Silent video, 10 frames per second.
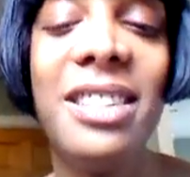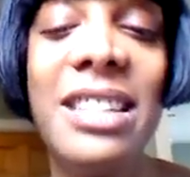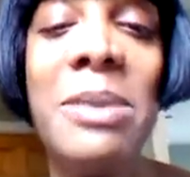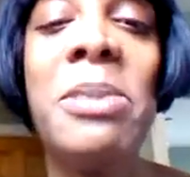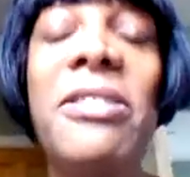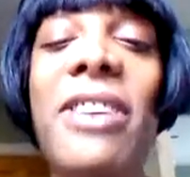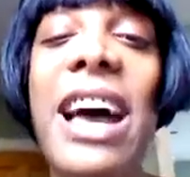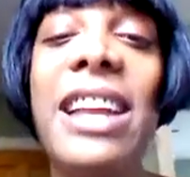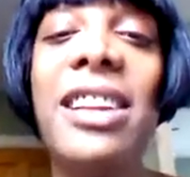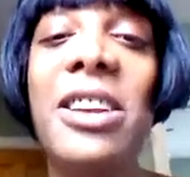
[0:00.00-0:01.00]

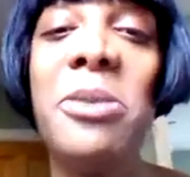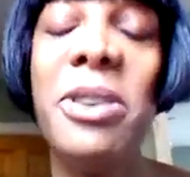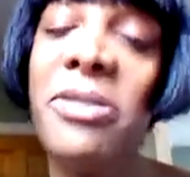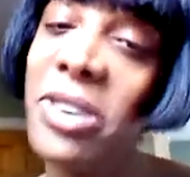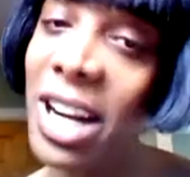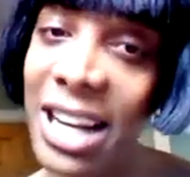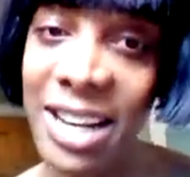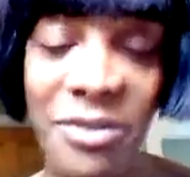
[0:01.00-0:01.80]
simplify it a little bit for